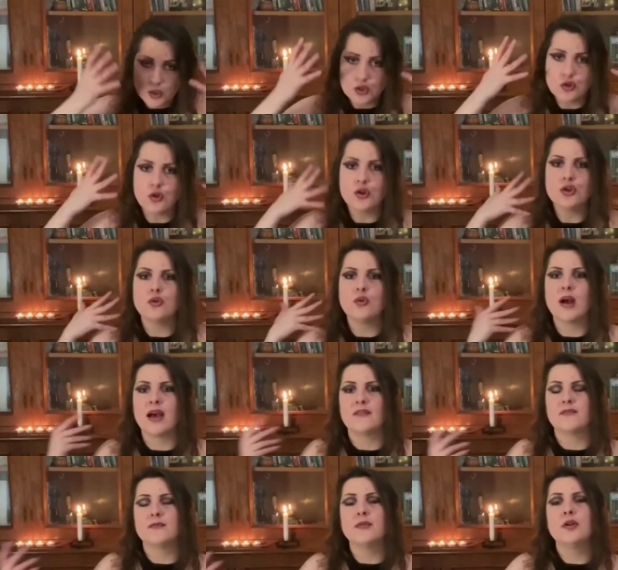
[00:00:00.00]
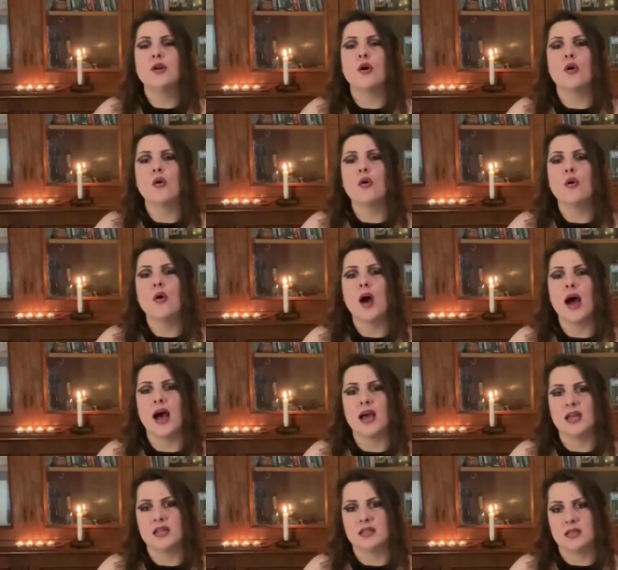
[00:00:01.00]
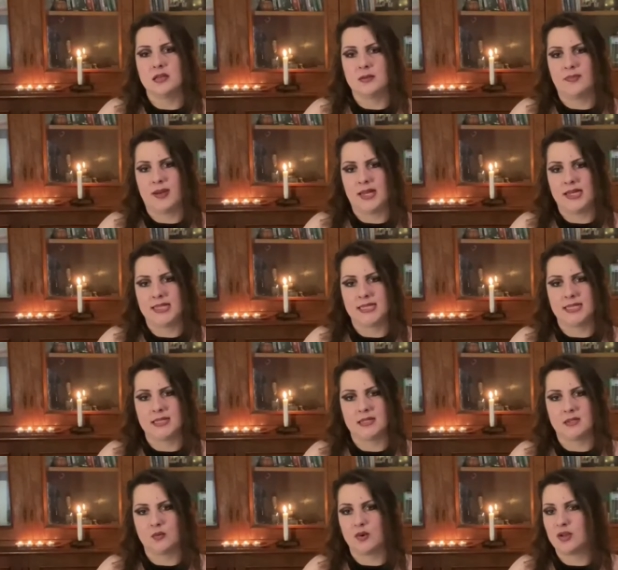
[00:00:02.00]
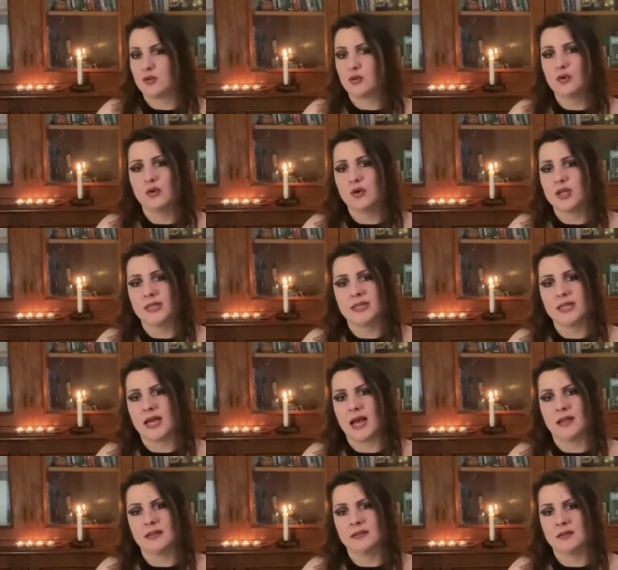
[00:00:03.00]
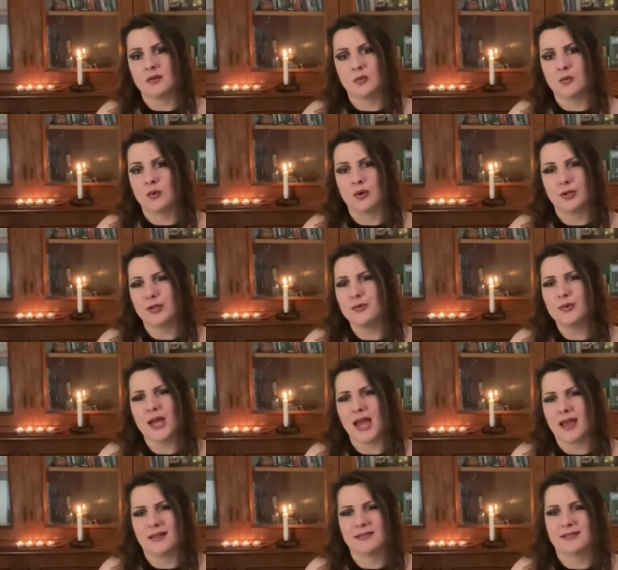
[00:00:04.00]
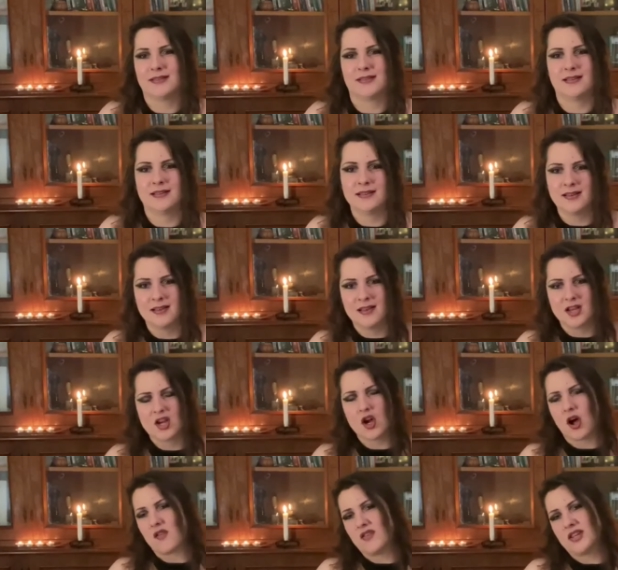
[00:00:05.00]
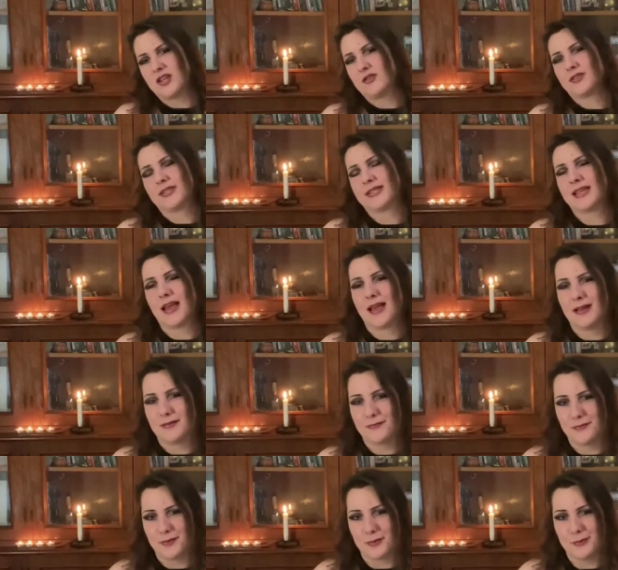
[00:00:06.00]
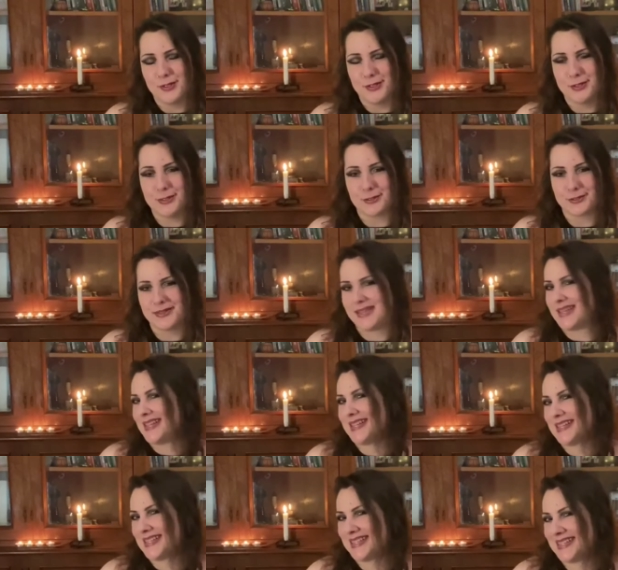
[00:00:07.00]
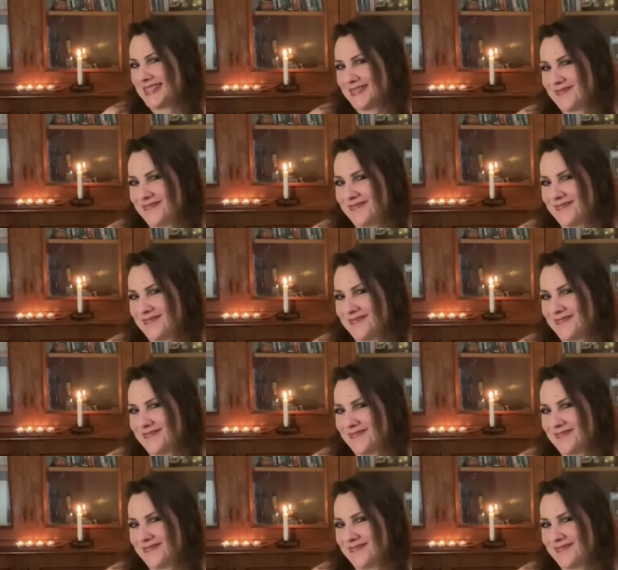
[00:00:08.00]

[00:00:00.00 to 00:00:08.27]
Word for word: So you have no hiding places when you go in the underworld. You can't uh, cover yourself with your tricks